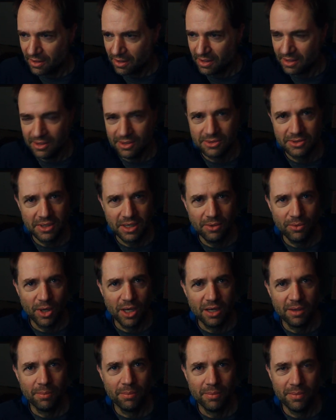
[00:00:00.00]
And you see why
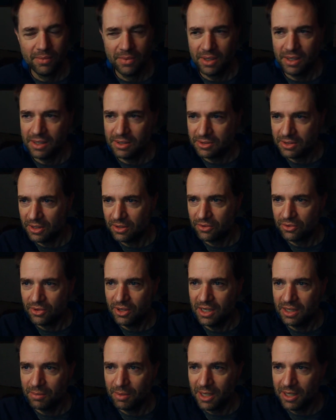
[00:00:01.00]
I'm as
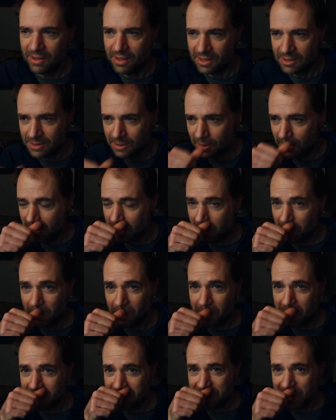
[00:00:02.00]
intrigued by this
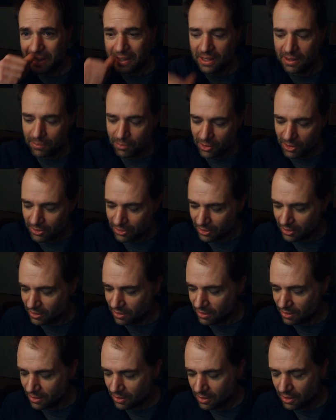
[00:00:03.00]
cathedral as I am with the
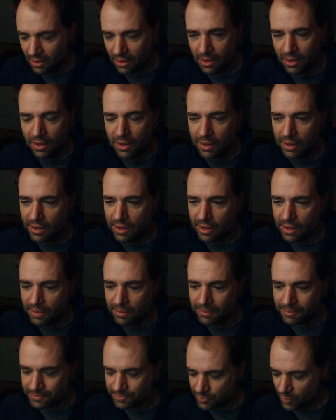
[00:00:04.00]

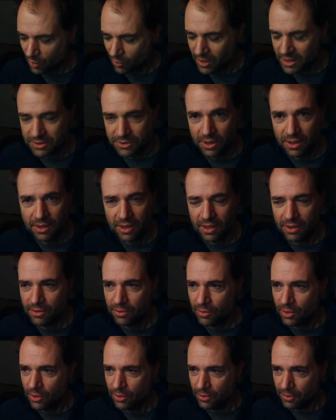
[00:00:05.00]
Westin down the
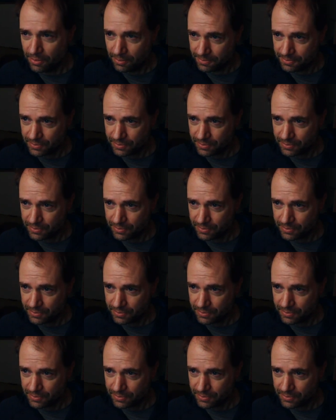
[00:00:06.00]
road.